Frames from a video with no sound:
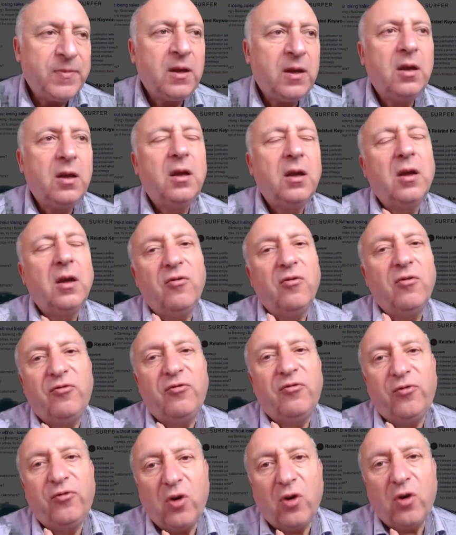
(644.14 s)
for
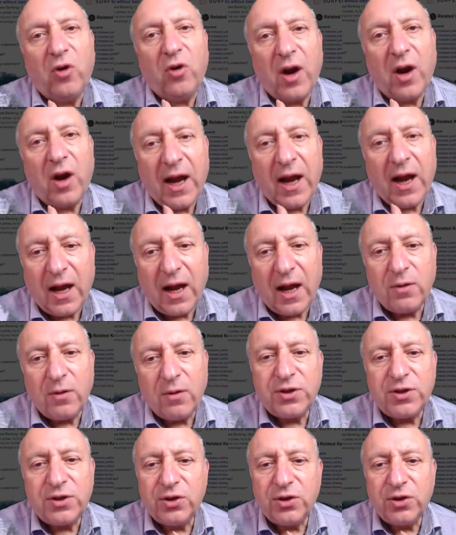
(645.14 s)
how to
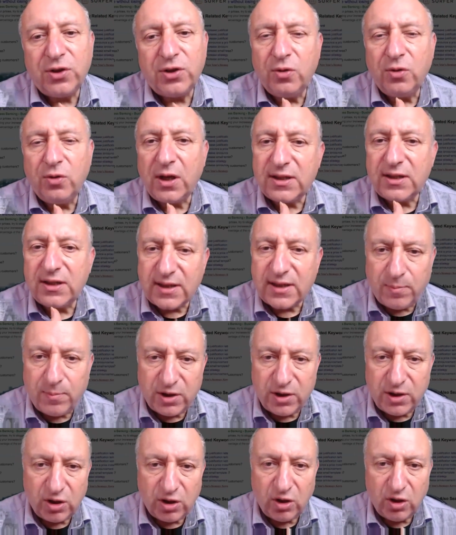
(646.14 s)
establish
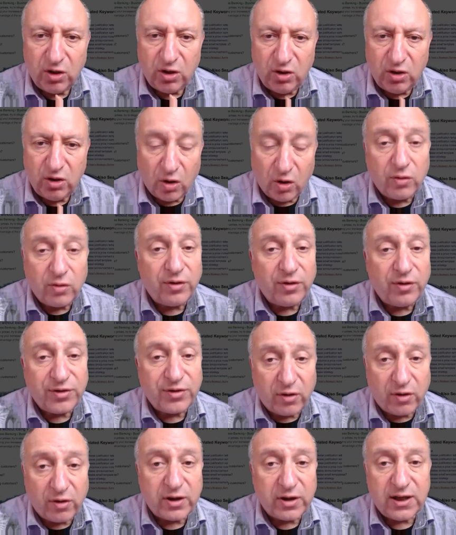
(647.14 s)
your authority in
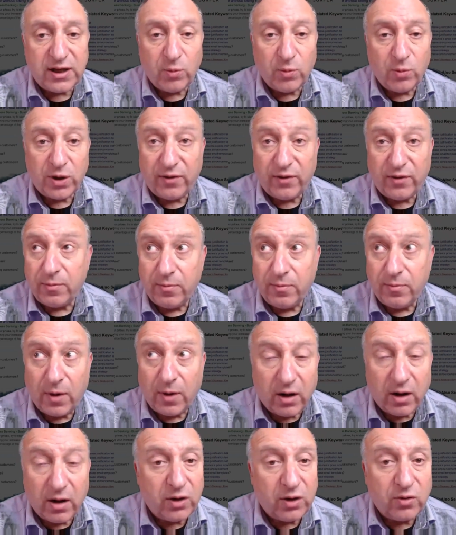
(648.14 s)
whatever market or
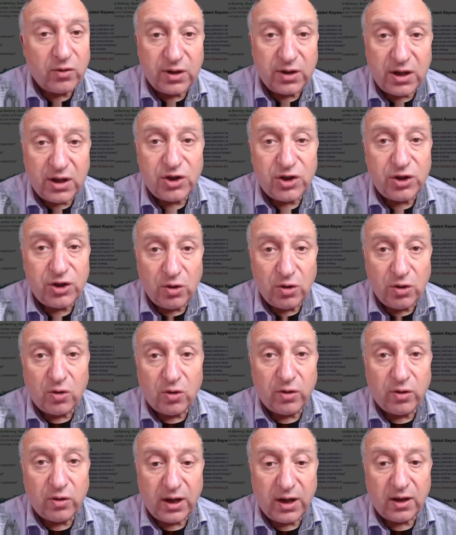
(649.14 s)
niche you're
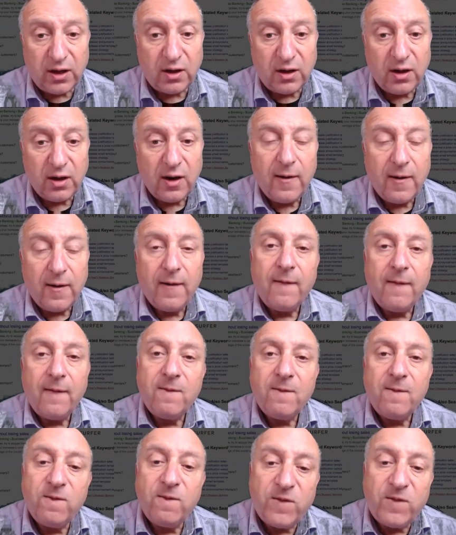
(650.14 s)
in
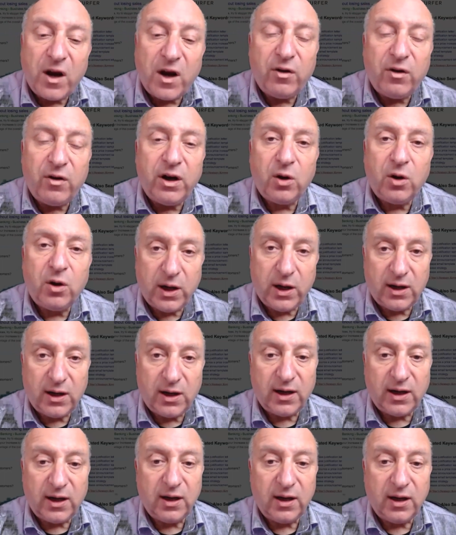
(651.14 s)
very quickly.
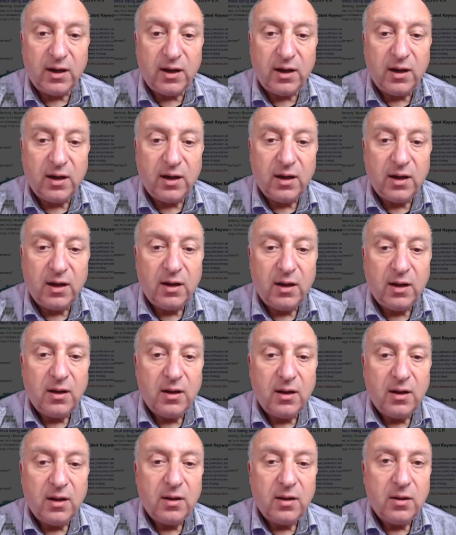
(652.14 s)

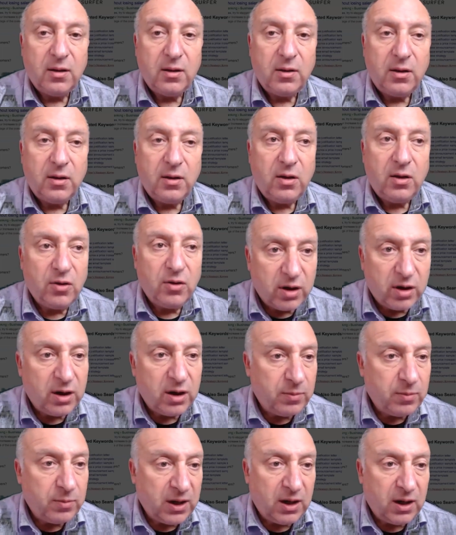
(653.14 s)
You're not going to
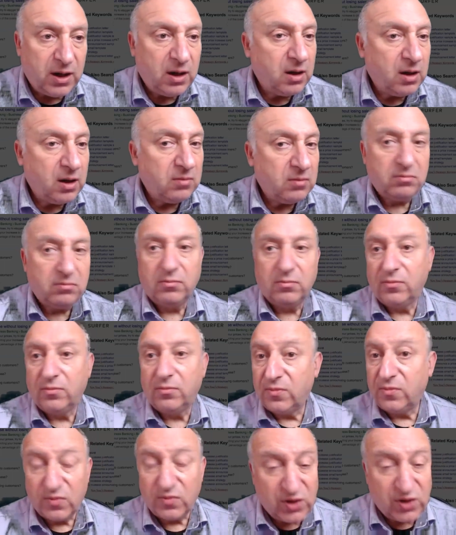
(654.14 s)
be
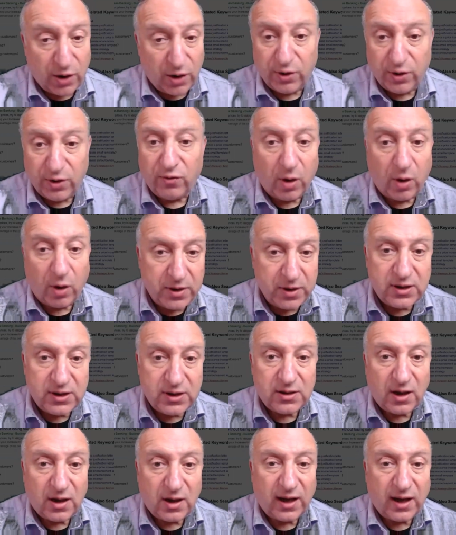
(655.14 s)
Tony Robbins, I
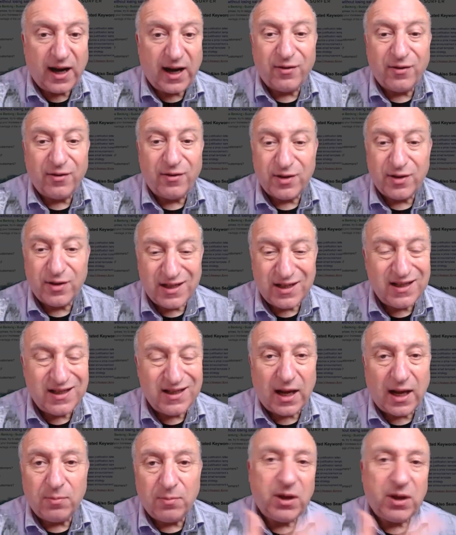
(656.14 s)
guarantee that,
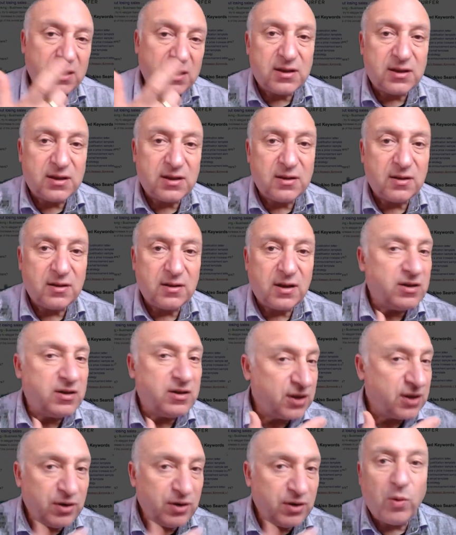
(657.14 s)
because there is only
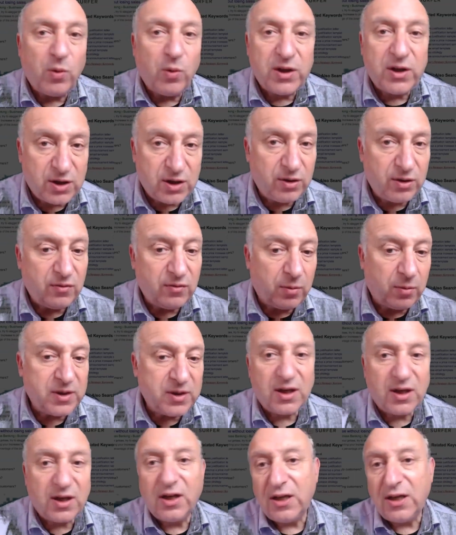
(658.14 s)
one Tony Robbins and
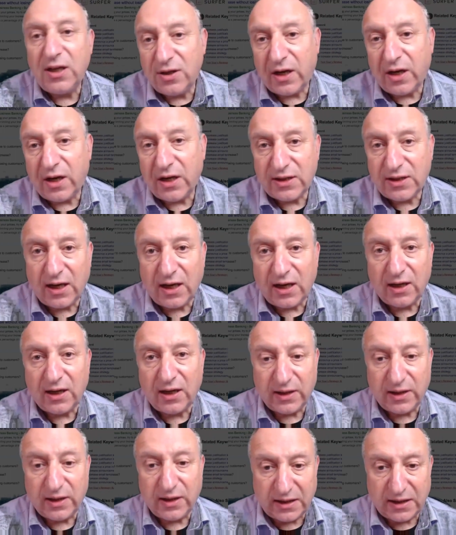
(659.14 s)
he's already taken that slot.